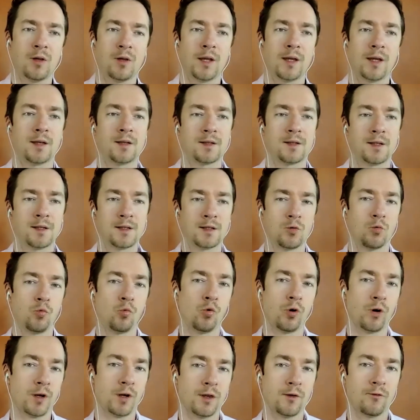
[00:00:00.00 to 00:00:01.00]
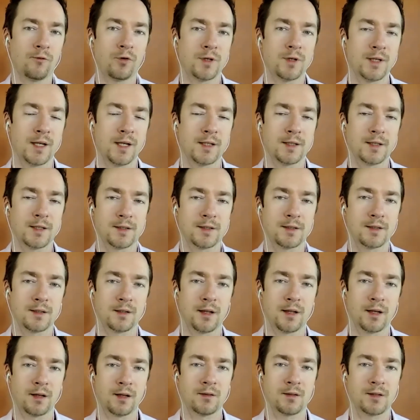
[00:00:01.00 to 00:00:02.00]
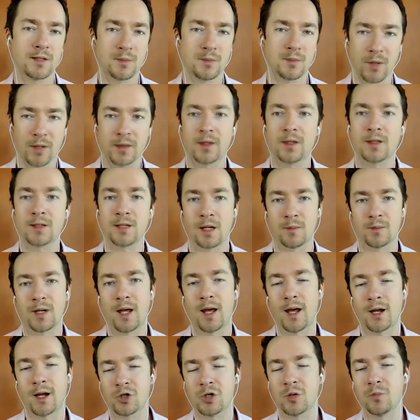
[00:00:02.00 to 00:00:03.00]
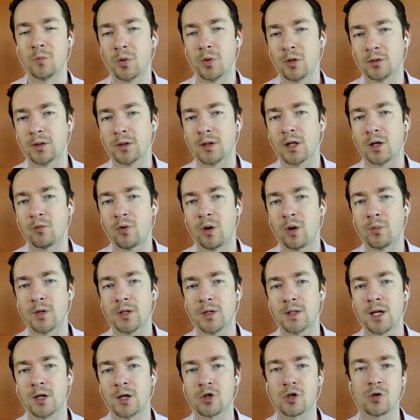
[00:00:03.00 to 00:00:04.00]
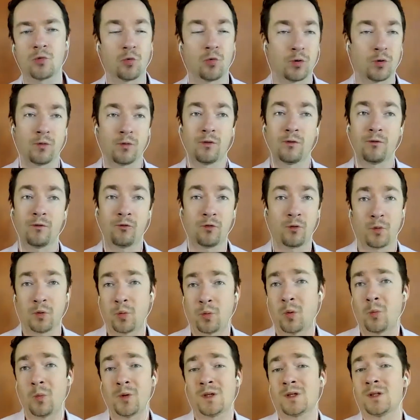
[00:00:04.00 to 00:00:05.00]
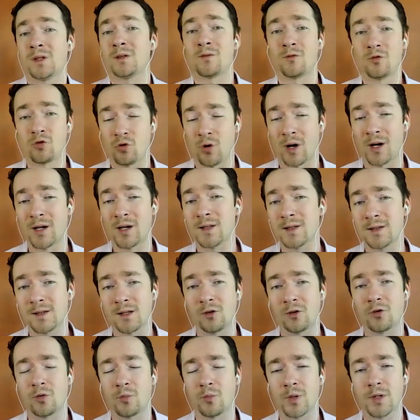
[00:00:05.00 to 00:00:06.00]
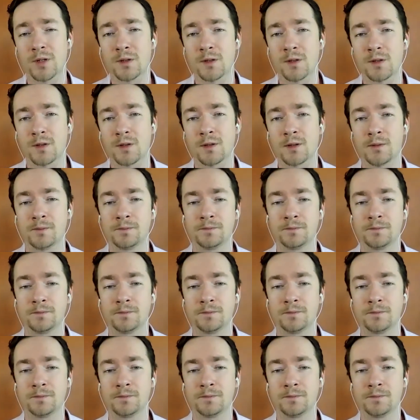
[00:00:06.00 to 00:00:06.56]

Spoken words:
Like, is it worth it for dentists to spend the time to actually build a good reputation for the purpose of trying to sell their business?